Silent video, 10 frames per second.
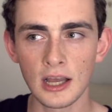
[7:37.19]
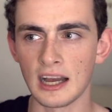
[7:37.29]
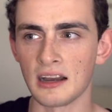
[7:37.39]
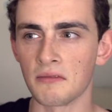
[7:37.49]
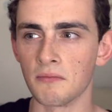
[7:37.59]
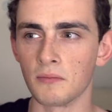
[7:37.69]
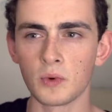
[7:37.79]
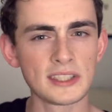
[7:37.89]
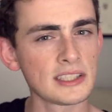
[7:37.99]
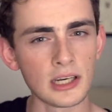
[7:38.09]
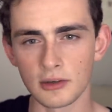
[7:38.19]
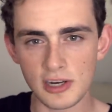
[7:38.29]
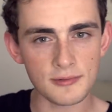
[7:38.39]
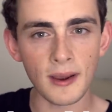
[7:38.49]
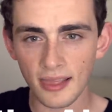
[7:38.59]
um, what's going to
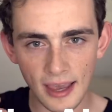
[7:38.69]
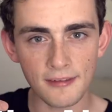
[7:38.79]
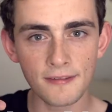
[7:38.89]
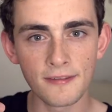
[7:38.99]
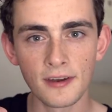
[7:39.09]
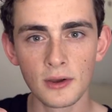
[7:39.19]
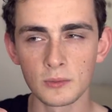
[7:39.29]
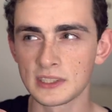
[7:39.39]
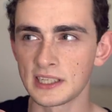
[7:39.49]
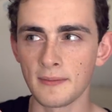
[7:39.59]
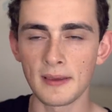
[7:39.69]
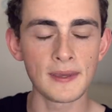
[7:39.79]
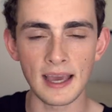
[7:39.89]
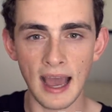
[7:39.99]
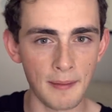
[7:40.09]
enrich my life, what's going to make
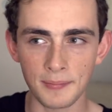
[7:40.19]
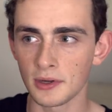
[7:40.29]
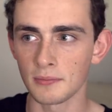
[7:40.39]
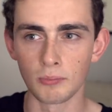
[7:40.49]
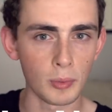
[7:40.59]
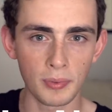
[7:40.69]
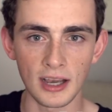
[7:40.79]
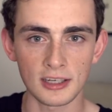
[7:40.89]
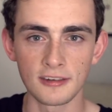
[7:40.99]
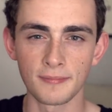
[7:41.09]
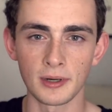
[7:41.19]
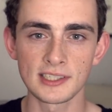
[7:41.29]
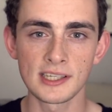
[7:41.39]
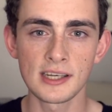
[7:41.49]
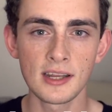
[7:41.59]
me a happier, more productive
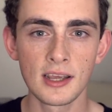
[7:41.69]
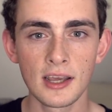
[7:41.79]
person.